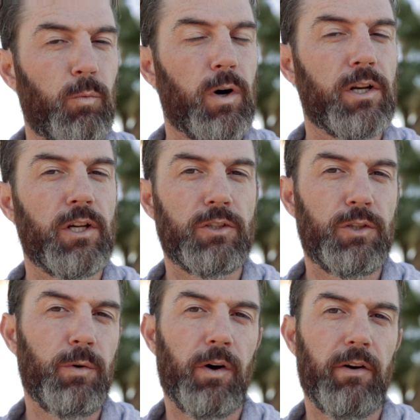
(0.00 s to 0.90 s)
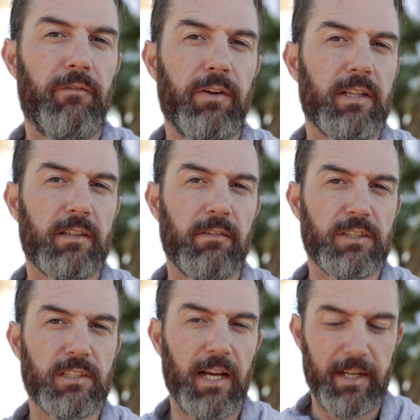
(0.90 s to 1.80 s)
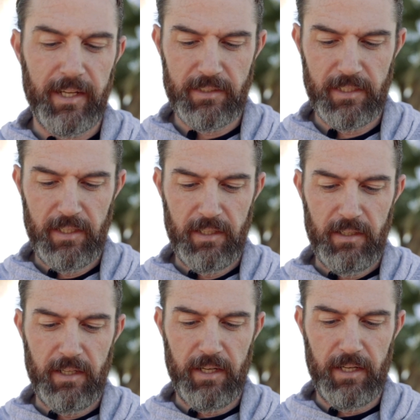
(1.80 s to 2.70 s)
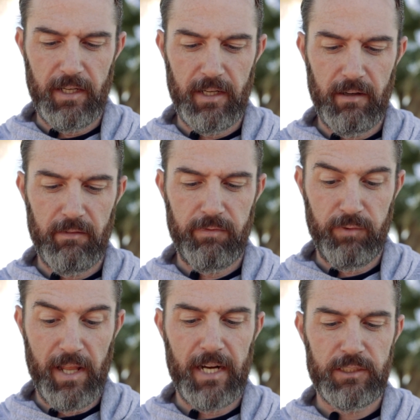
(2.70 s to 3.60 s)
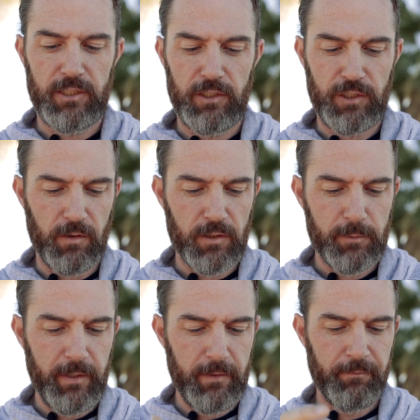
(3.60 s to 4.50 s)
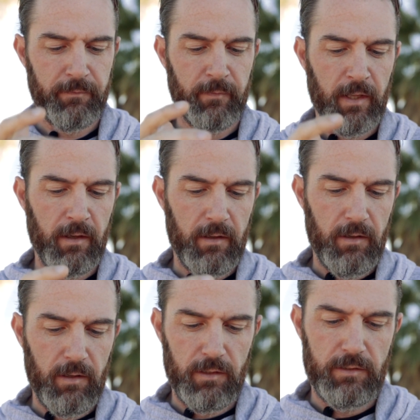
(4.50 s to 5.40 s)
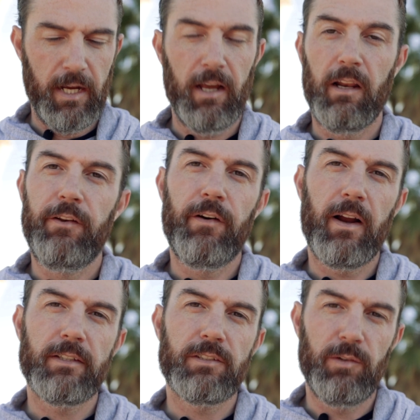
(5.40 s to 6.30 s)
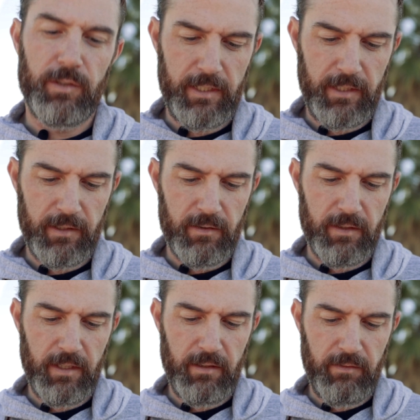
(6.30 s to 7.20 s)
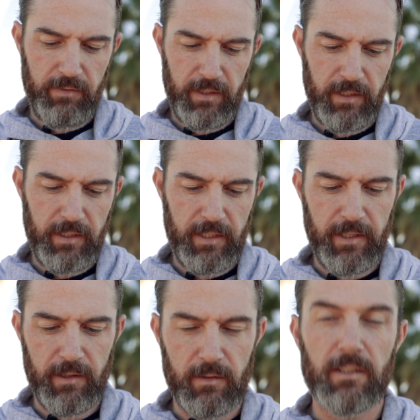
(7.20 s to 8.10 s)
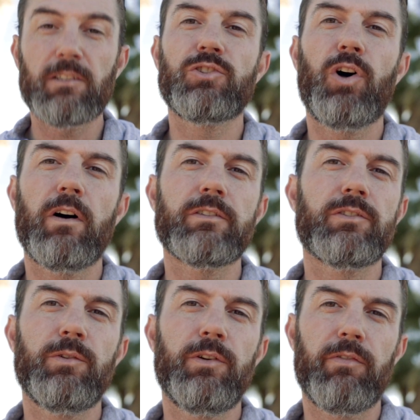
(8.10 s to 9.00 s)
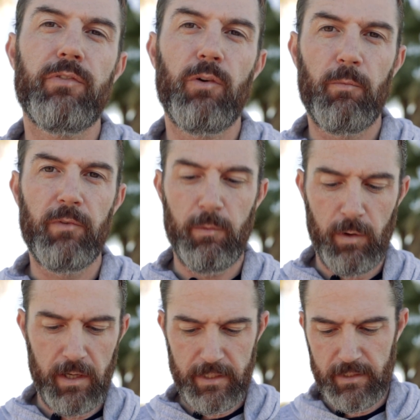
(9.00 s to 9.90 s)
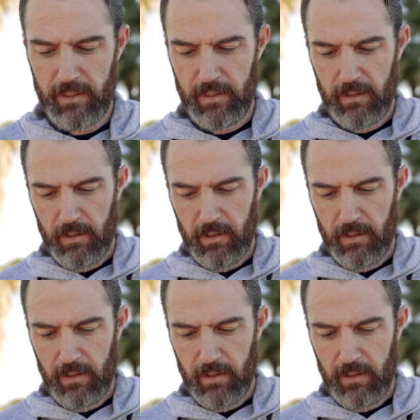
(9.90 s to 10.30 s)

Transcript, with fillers: one 250th of a second uh, flash shutter speed. Dial in your ISO here, EV here. This is also your film rewind